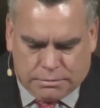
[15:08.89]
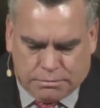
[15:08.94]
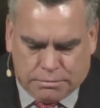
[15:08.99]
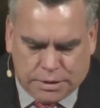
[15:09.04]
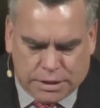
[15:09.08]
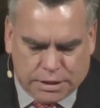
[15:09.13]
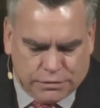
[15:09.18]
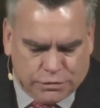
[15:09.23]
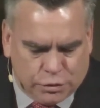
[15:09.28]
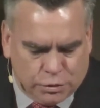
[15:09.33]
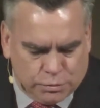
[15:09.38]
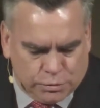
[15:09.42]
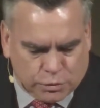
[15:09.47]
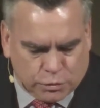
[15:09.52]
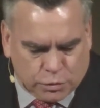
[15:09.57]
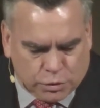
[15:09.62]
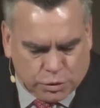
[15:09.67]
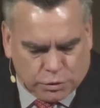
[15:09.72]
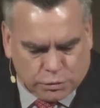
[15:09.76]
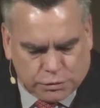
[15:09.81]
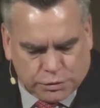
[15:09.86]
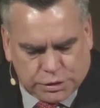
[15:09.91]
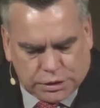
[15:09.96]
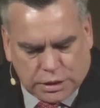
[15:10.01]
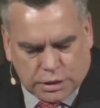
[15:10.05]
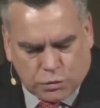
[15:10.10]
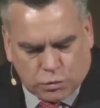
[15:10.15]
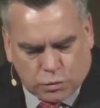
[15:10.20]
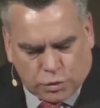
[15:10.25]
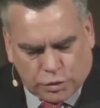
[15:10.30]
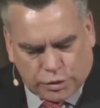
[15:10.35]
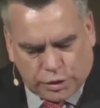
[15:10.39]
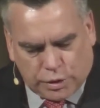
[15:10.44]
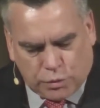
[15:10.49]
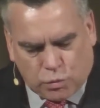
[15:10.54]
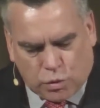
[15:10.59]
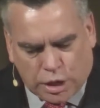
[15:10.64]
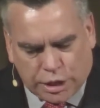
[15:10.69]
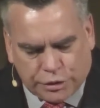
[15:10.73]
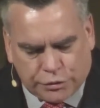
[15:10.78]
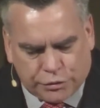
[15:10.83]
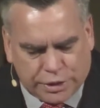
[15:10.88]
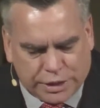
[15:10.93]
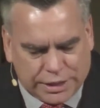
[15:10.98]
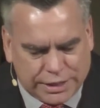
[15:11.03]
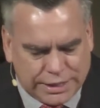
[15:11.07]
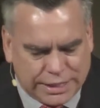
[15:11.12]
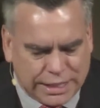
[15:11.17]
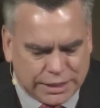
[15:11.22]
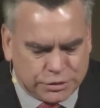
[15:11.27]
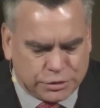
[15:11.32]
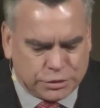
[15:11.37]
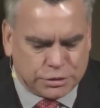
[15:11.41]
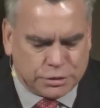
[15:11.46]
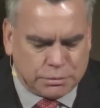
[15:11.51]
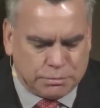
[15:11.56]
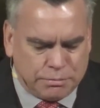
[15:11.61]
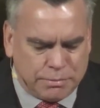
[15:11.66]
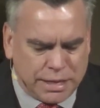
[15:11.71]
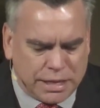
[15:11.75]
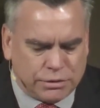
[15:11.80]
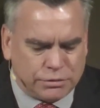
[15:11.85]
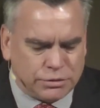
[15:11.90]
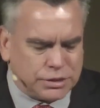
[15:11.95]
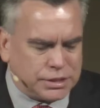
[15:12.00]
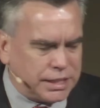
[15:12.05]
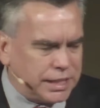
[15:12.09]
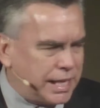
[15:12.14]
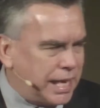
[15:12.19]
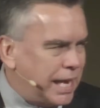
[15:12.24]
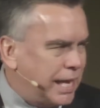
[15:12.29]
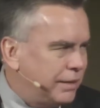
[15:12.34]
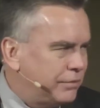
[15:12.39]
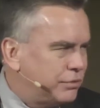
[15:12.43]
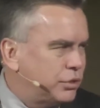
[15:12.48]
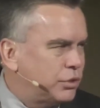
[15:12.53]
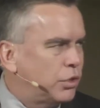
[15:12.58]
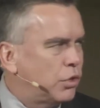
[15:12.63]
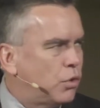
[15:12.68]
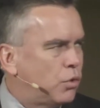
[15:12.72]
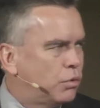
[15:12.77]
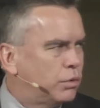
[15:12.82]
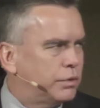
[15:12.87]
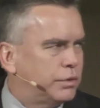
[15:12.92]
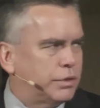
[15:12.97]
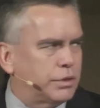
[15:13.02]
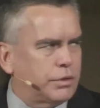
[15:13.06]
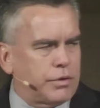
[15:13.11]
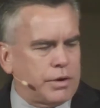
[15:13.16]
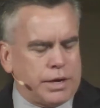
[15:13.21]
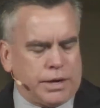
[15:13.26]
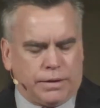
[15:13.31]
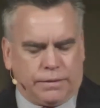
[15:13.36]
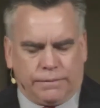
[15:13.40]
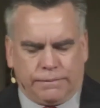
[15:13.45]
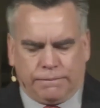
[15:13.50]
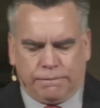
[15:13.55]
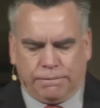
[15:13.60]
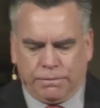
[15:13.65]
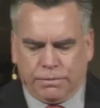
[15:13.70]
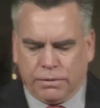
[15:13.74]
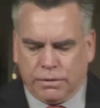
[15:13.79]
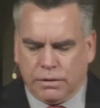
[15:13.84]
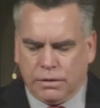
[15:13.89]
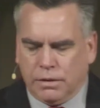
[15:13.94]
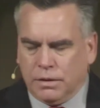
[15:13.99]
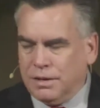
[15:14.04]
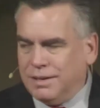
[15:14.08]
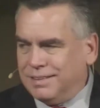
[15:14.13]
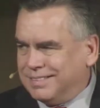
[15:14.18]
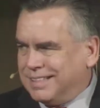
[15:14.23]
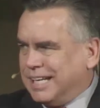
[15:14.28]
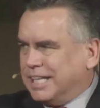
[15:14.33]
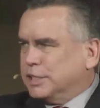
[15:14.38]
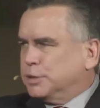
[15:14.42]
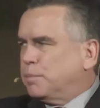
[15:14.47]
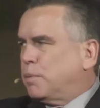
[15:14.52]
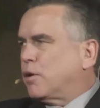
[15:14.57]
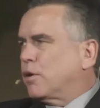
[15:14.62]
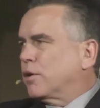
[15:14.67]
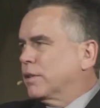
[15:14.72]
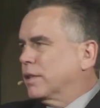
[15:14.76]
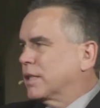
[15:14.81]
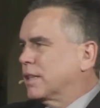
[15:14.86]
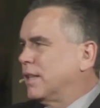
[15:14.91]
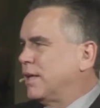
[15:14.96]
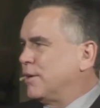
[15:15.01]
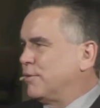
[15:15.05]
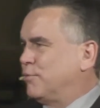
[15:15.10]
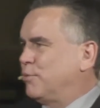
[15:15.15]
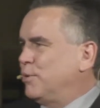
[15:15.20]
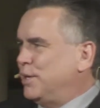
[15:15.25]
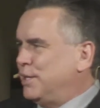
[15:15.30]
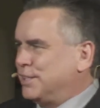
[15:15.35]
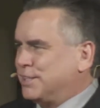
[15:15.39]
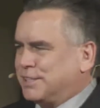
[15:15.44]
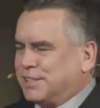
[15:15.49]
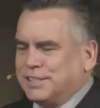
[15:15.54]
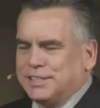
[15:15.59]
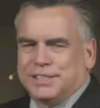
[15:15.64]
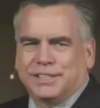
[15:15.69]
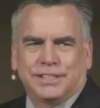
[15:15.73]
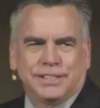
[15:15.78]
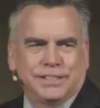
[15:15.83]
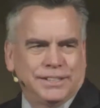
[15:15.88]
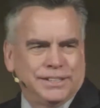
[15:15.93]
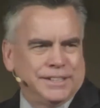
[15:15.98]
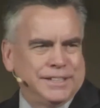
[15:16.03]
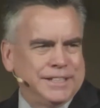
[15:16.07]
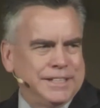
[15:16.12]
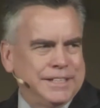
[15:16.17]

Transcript: Men of whom the world was not worthy, wandering in deserts and mountains and caves and the hole in the ground. That's part of the cloud of witnesses.